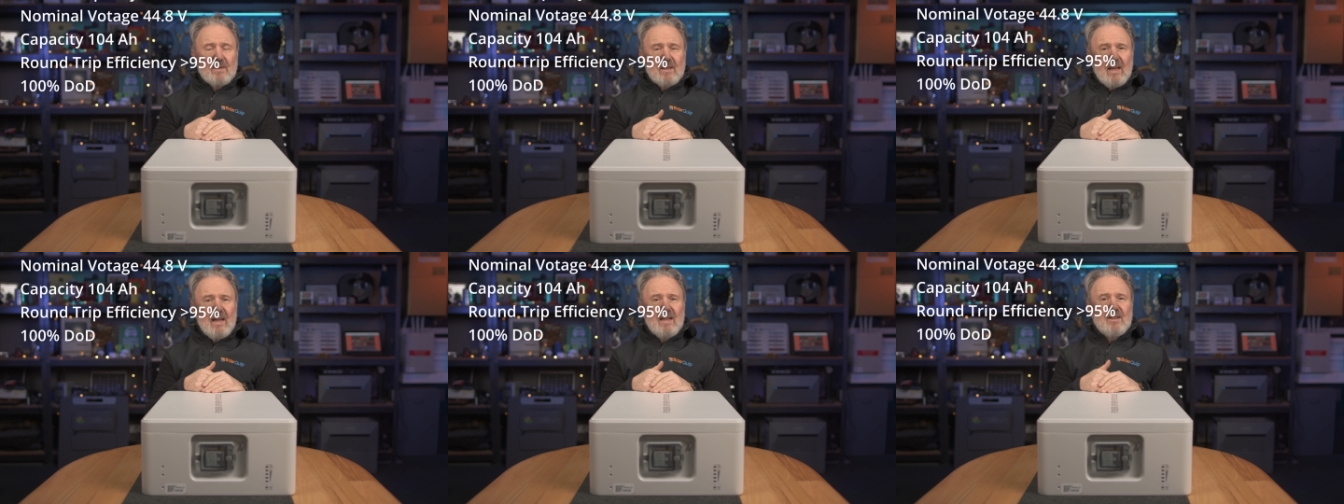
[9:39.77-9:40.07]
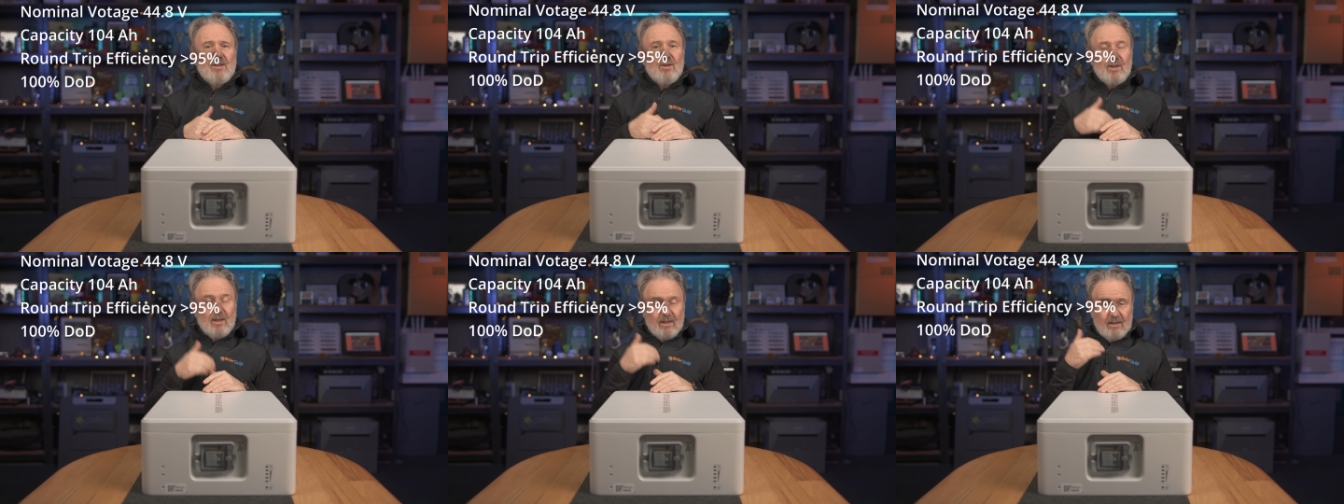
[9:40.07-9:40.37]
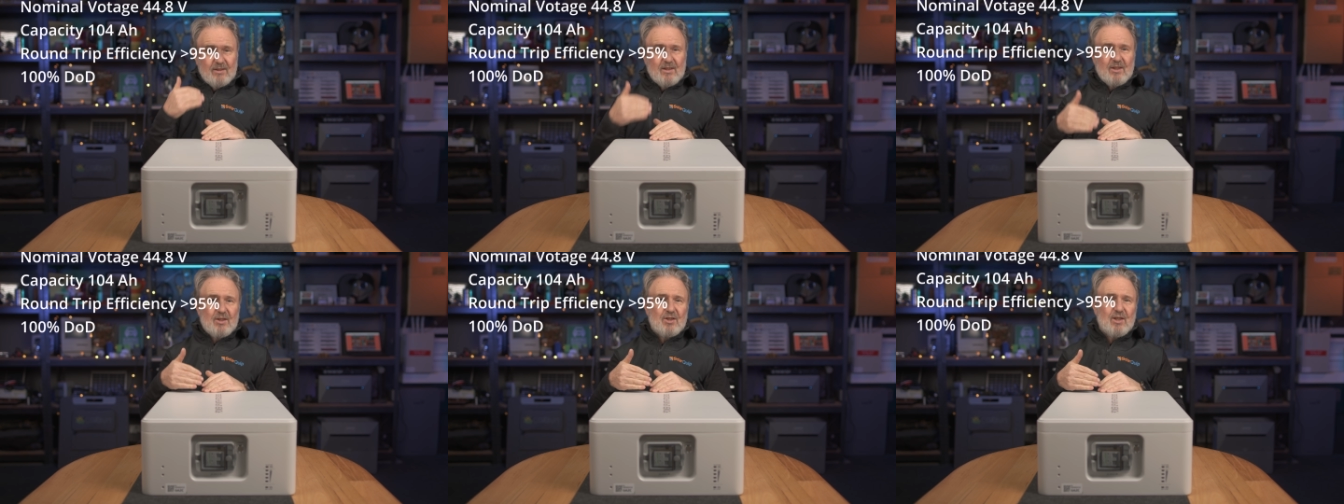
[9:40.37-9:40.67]
and you can
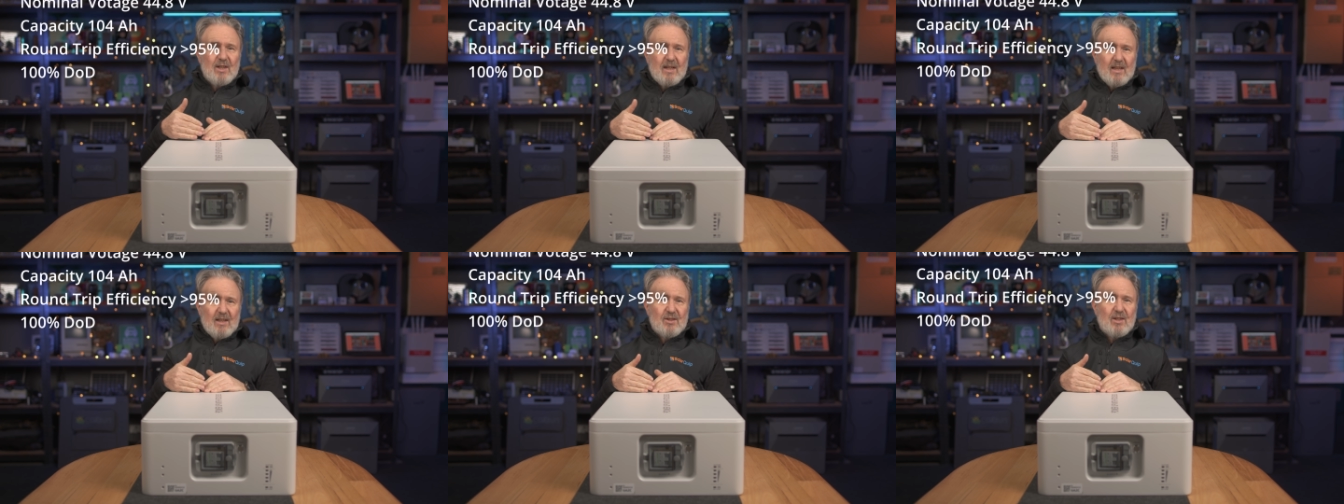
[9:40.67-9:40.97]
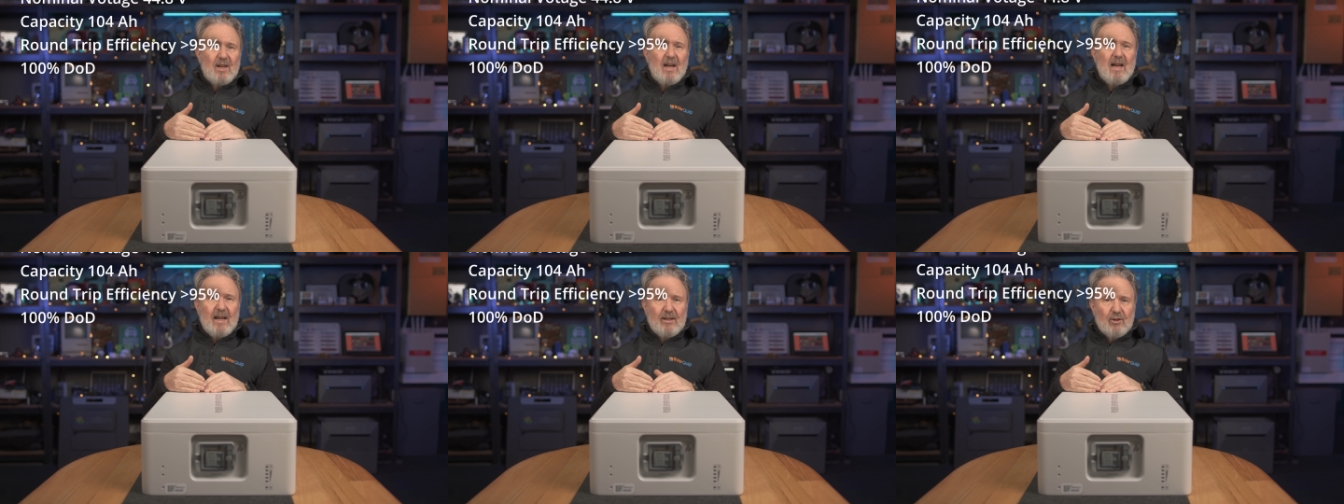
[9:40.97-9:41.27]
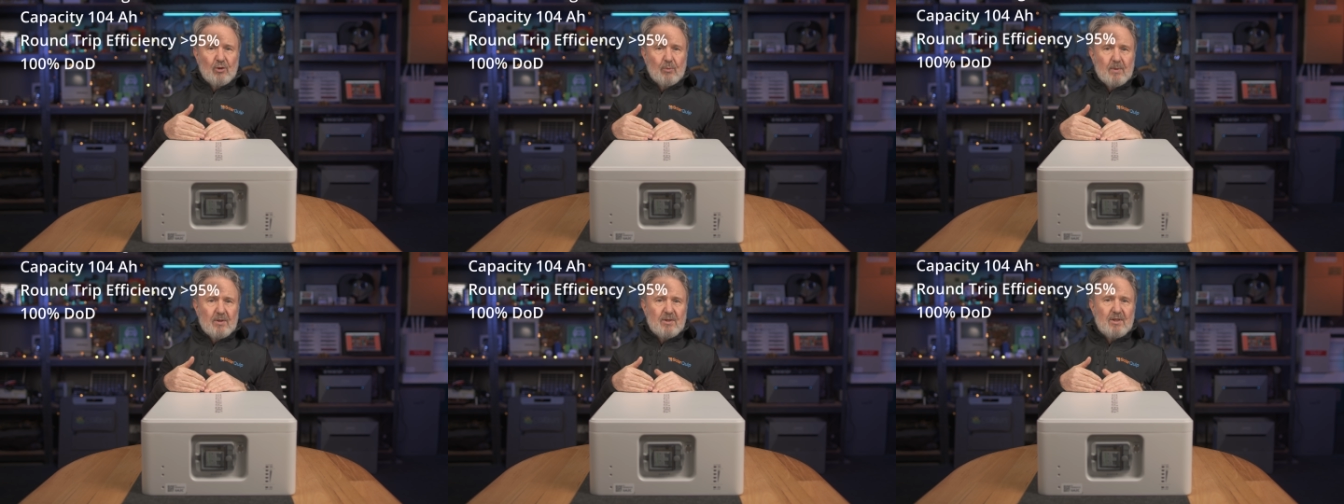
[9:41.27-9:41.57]
discharge
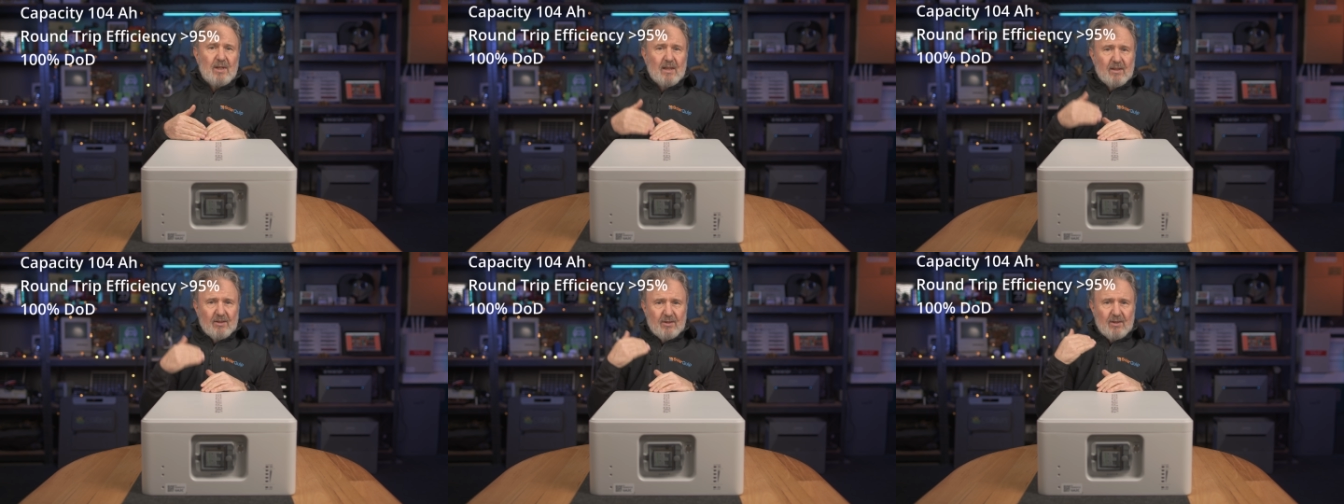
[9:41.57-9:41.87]
100%.